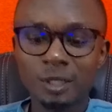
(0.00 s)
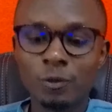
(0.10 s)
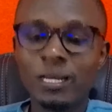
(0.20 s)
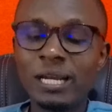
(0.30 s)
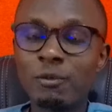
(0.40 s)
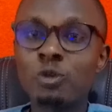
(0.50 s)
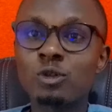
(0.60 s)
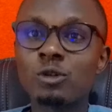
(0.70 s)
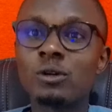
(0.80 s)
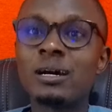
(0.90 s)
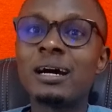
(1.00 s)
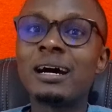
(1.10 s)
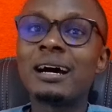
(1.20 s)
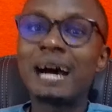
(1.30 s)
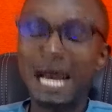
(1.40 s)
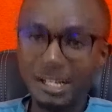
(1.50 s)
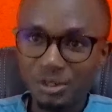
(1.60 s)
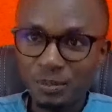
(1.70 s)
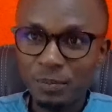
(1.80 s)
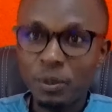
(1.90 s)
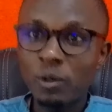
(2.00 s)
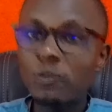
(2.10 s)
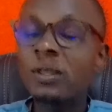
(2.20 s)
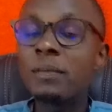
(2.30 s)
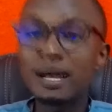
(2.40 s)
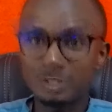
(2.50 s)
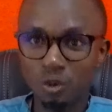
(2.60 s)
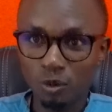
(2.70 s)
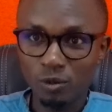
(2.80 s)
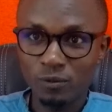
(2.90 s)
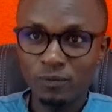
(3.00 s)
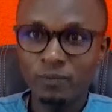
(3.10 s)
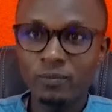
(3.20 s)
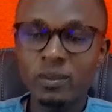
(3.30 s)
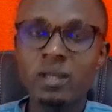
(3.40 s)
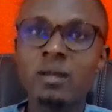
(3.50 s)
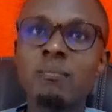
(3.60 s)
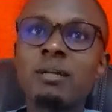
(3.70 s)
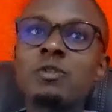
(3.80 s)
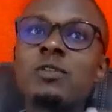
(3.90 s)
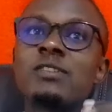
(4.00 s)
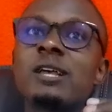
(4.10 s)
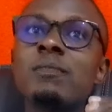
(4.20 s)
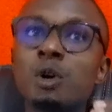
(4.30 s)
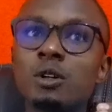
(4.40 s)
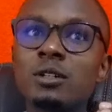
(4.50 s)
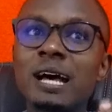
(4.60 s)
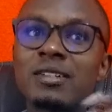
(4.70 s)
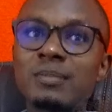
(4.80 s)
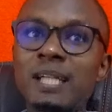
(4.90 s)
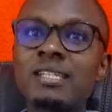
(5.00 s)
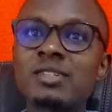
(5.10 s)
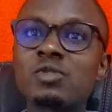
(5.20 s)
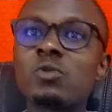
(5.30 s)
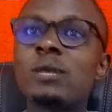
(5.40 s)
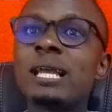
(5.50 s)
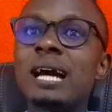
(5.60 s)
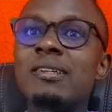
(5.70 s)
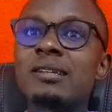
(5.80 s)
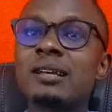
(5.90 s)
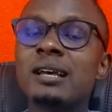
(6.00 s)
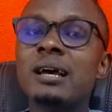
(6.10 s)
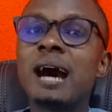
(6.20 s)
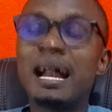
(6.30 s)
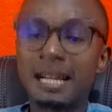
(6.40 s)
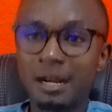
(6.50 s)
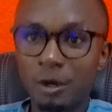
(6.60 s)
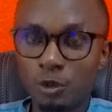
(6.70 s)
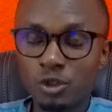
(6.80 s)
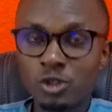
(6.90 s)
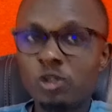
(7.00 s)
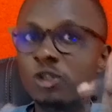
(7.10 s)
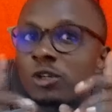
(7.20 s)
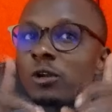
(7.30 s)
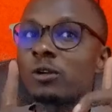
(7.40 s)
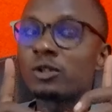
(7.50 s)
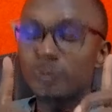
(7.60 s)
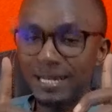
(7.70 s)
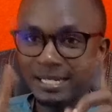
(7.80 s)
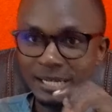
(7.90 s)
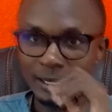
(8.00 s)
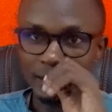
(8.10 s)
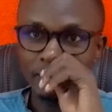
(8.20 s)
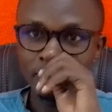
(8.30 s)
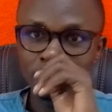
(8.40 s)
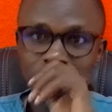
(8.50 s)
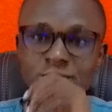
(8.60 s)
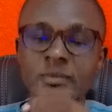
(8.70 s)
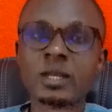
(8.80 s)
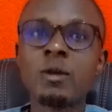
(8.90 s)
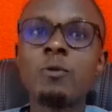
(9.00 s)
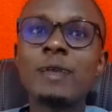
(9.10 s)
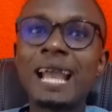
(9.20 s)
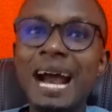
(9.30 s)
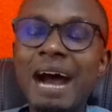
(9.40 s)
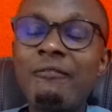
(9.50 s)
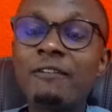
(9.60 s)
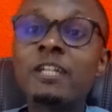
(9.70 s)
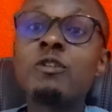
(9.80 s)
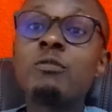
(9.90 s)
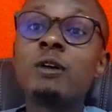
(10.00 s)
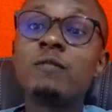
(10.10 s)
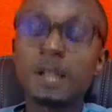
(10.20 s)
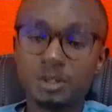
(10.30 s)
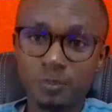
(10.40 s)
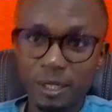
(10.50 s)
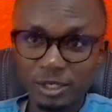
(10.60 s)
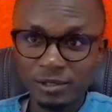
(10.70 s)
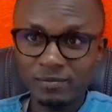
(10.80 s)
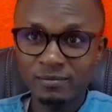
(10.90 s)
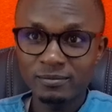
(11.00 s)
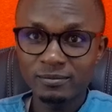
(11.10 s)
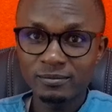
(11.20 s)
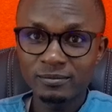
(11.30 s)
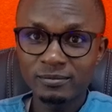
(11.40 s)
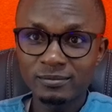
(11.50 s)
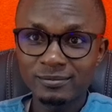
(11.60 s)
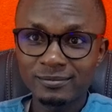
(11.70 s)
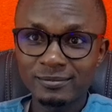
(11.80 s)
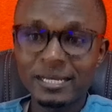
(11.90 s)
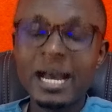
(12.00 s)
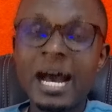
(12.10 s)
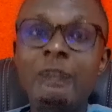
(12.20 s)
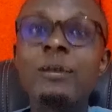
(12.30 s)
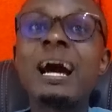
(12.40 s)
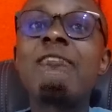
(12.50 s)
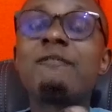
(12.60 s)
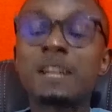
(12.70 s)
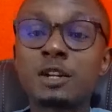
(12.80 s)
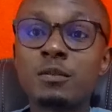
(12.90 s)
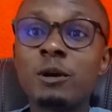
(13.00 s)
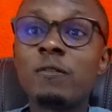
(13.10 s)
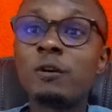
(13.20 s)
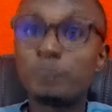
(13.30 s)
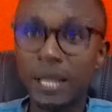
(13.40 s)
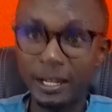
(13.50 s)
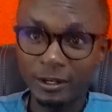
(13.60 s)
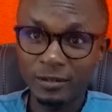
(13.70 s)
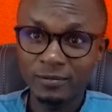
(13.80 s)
William Ruto and his people, they must go. But on the same note, as much as we are under Constitution 2010, we have freedom of expression and we have freedom of opinion.